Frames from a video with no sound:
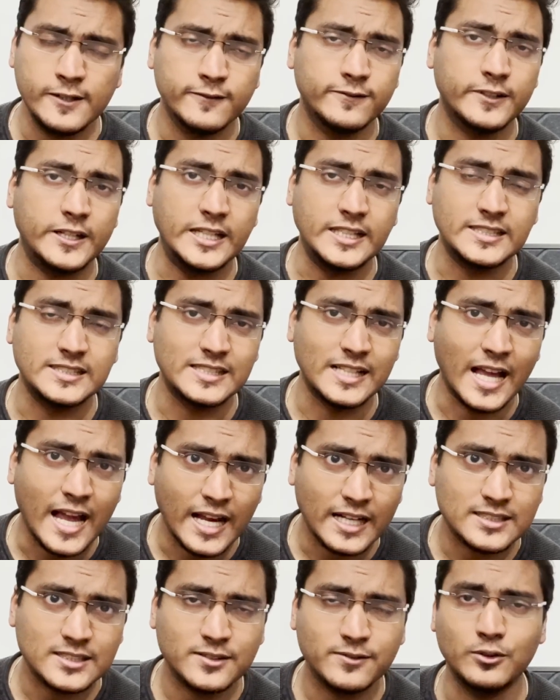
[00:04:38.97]
Free
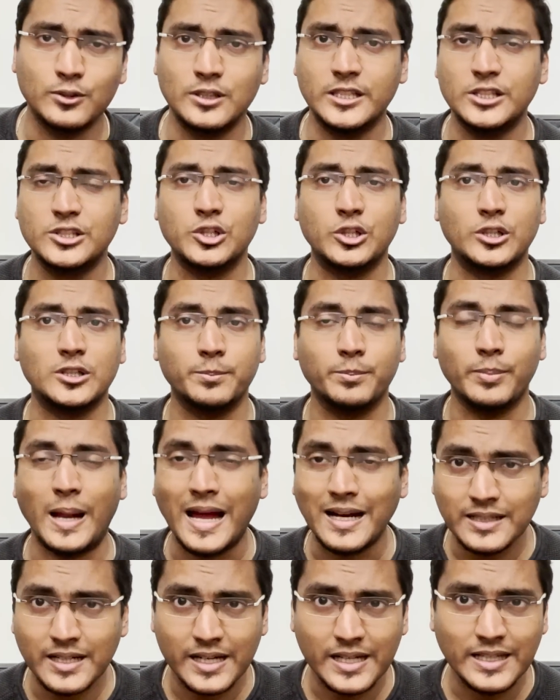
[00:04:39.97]
snacks, fully stocked
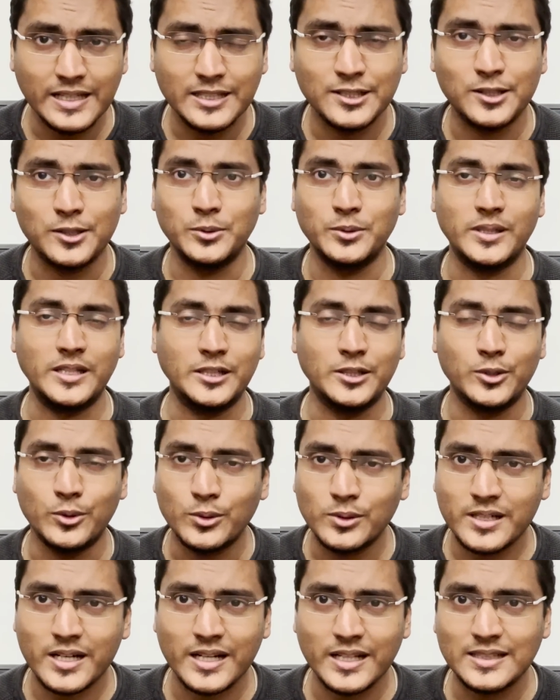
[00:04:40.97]
pantry, including
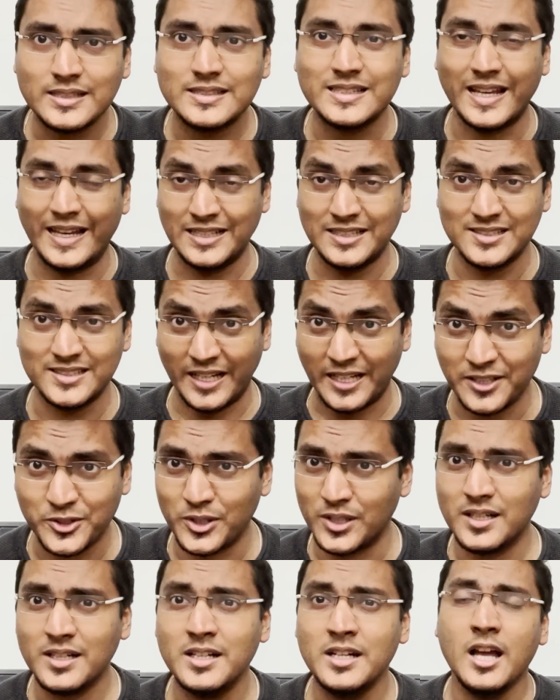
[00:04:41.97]
cold drinks,
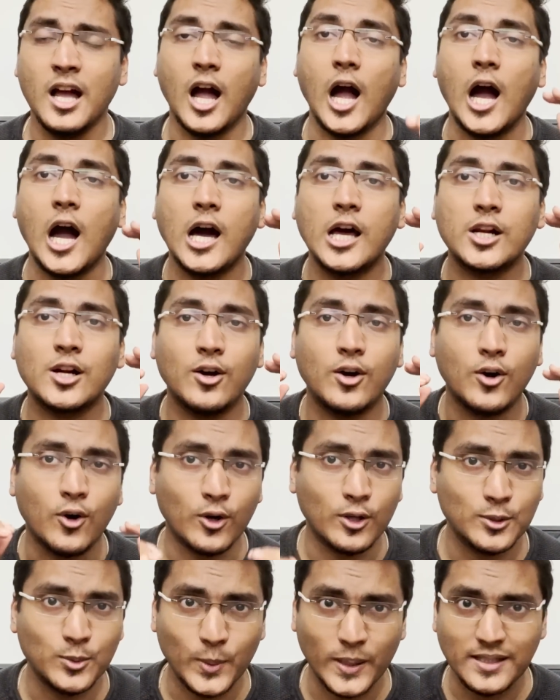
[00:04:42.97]
etc., are
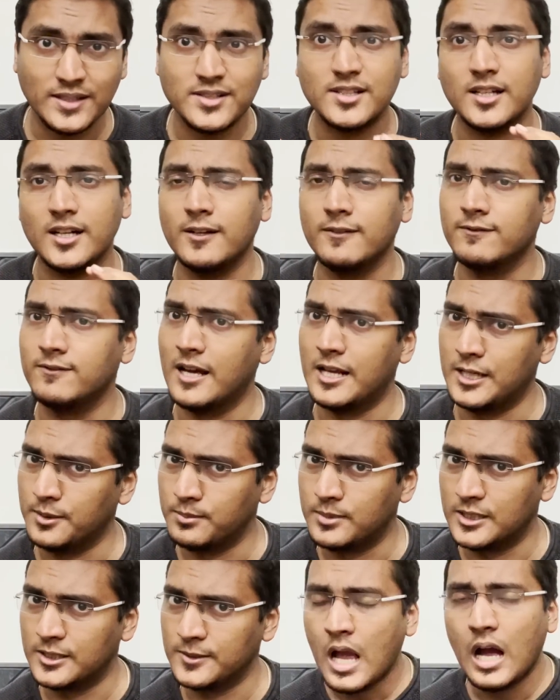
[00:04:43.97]
always
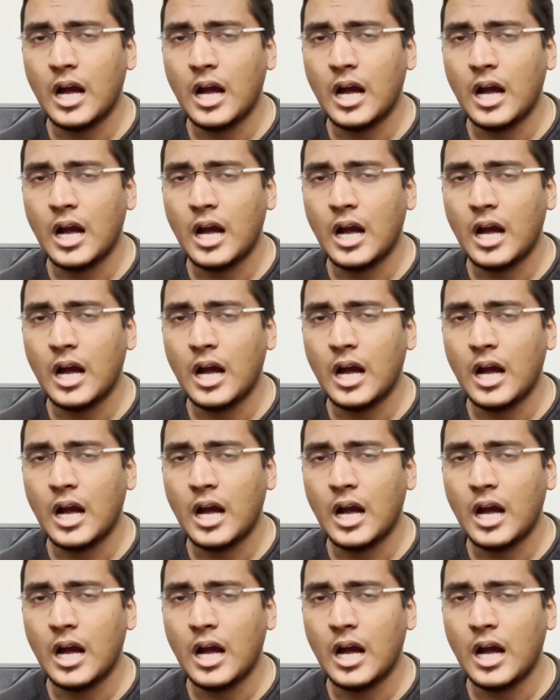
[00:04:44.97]
available.